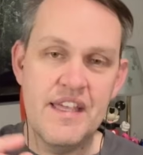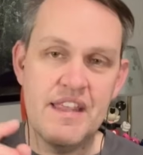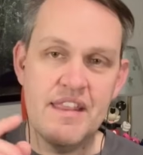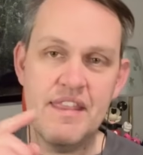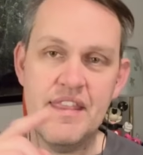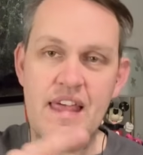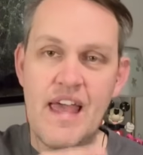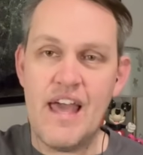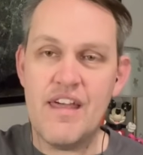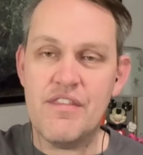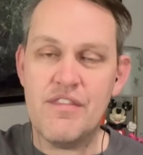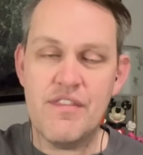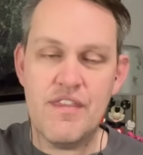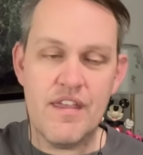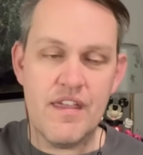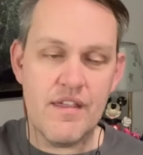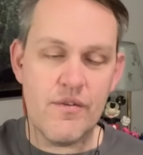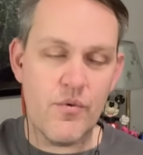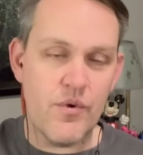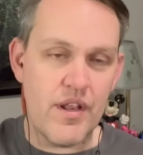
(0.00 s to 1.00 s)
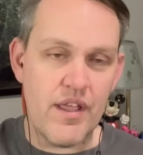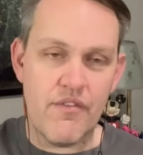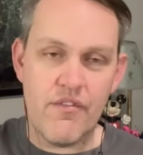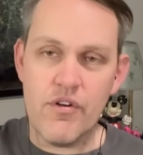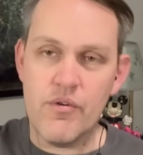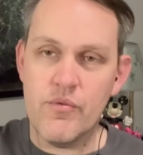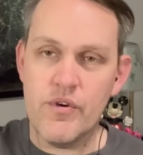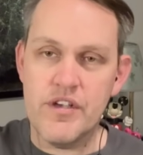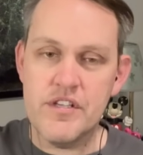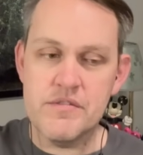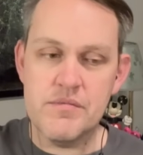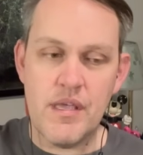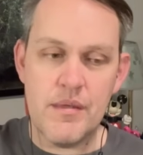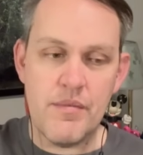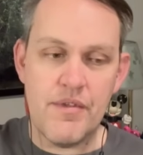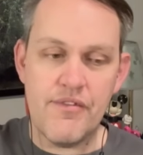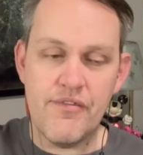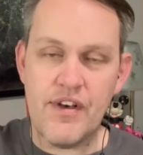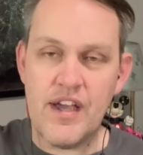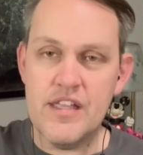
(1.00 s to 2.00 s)
that thing, whatever it was,
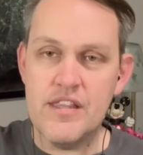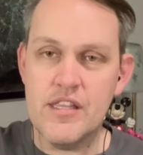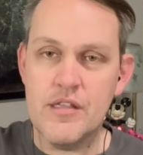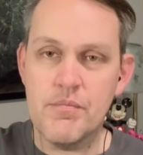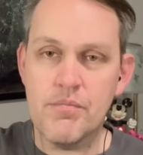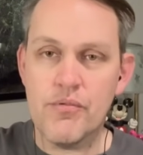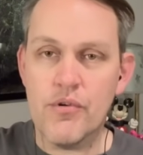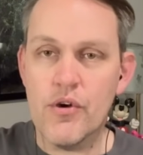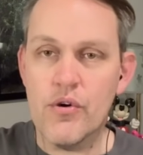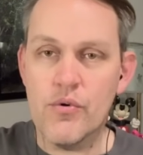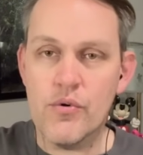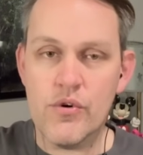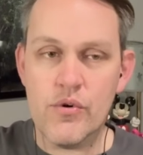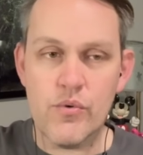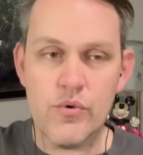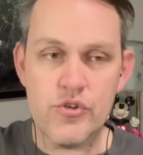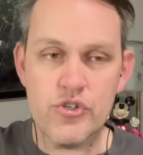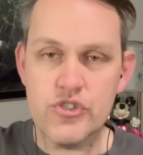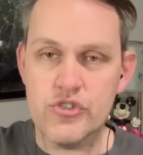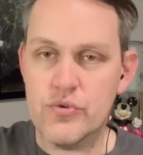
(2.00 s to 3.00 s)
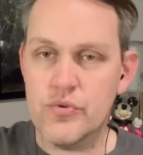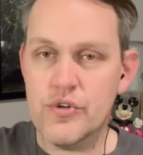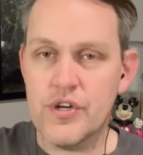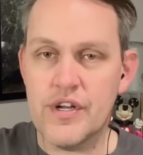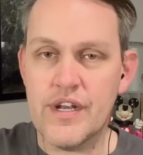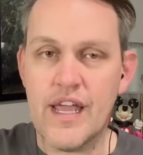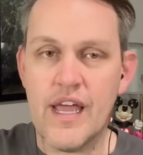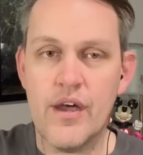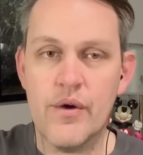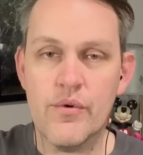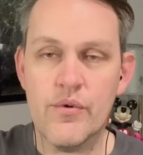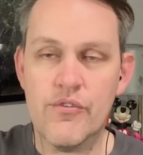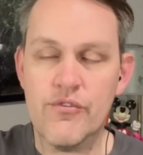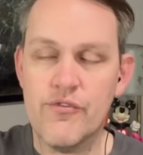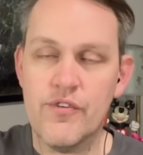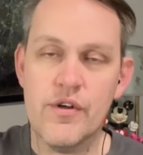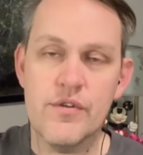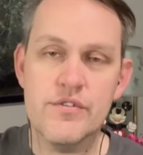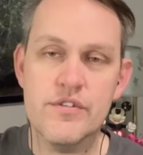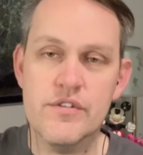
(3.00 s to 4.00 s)
maybe finally broke or shorted out or
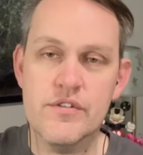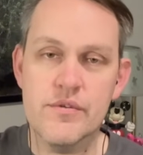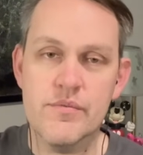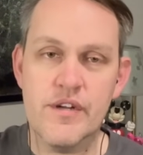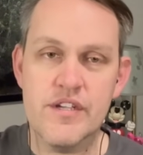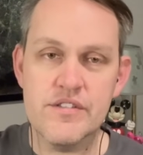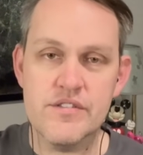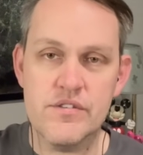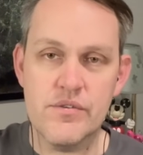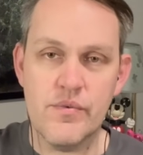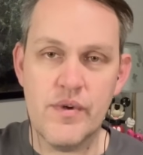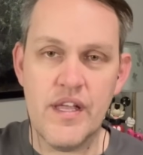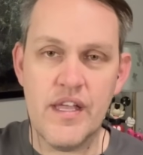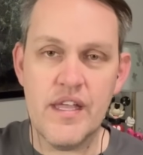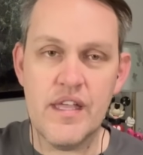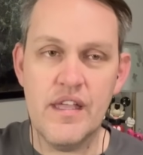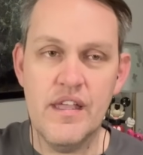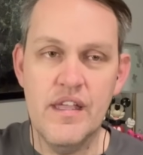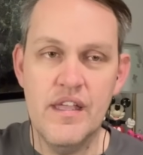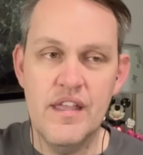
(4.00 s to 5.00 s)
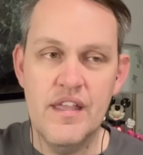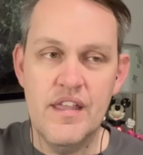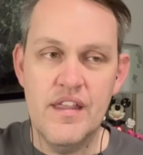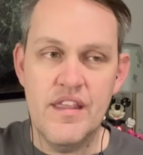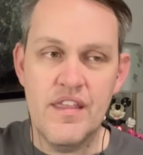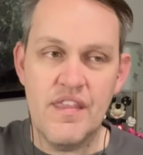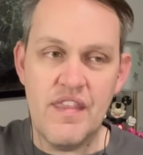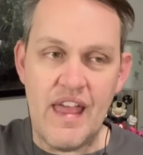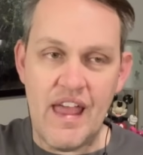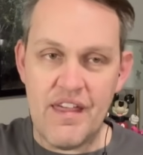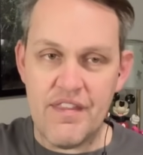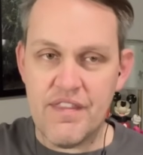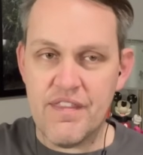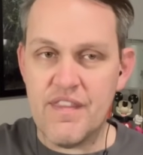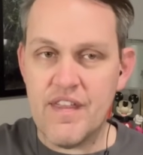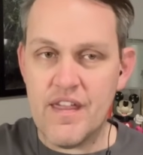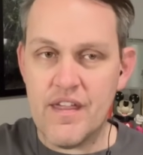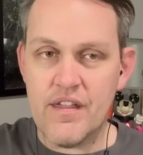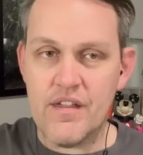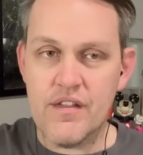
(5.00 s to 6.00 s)
faulted the rest of the way, that
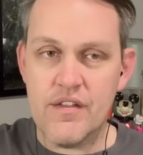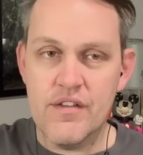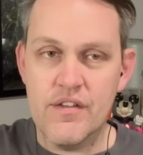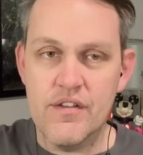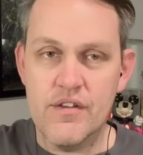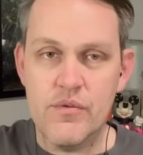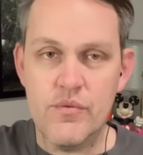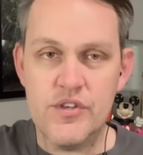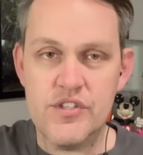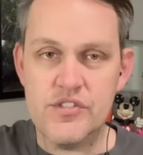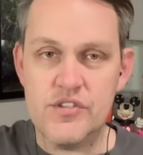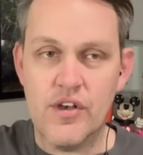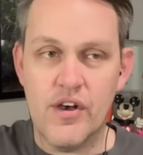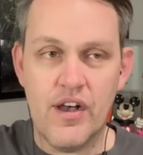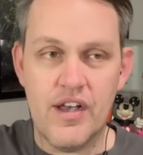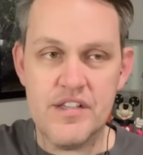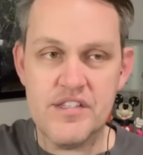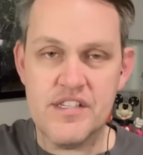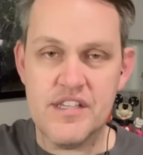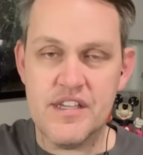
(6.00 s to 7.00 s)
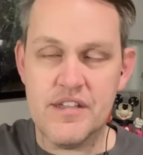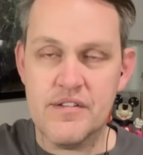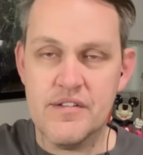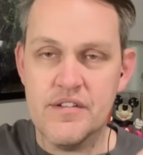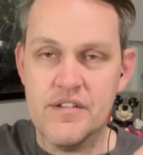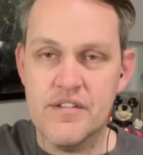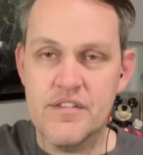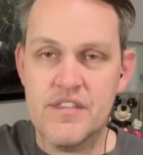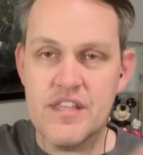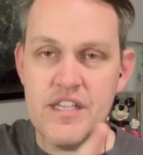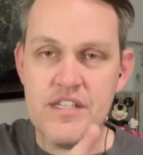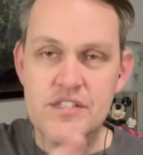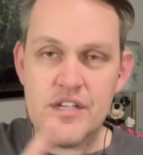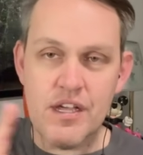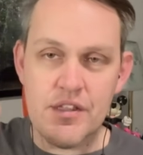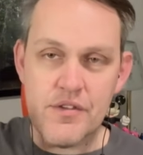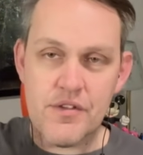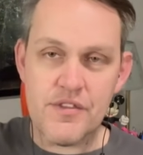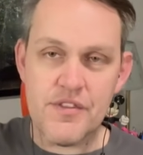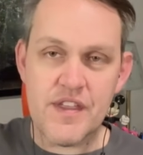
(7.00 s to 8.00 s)
thing was causing these
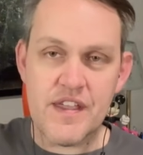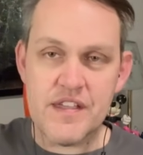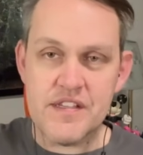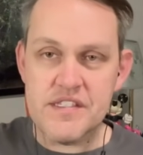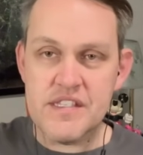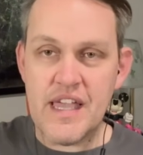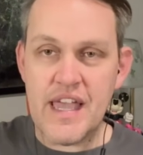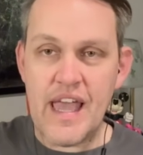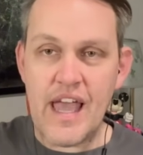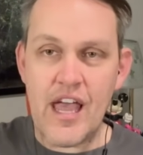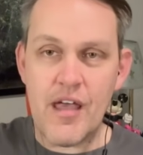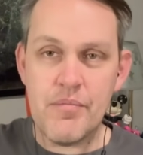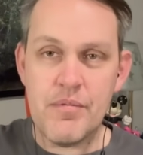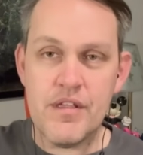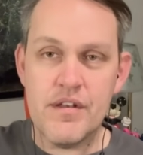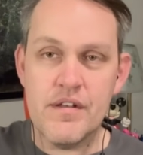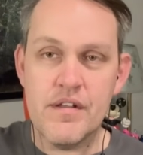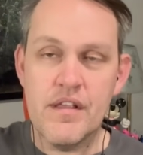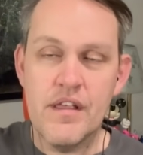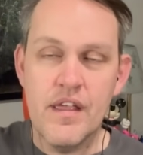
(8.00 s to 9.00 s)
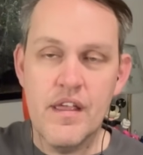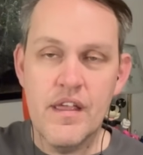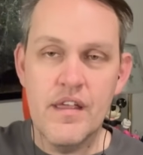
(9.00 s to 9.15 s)
other things to happen.